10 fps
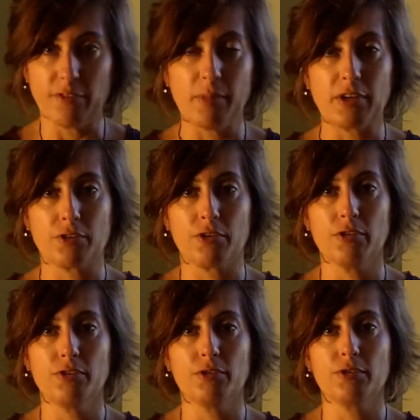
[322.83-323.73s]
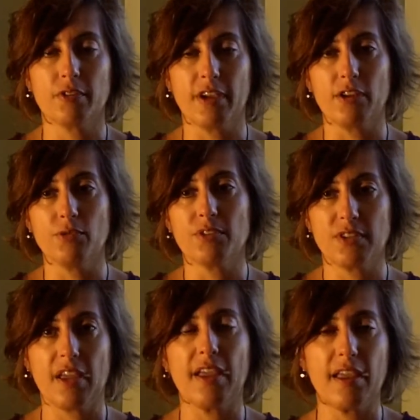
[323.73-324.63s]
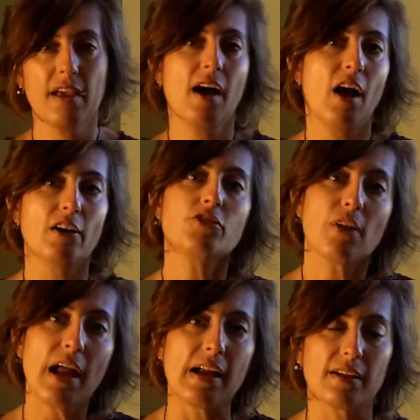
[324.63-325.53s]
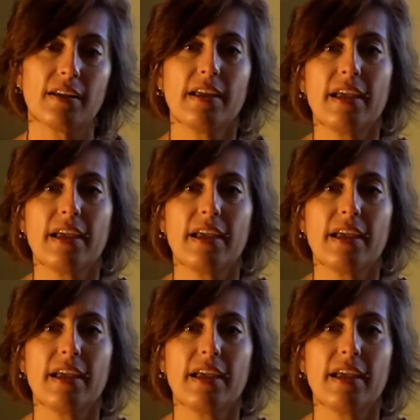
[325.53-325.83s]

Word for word: to make sure you do so that you stay on track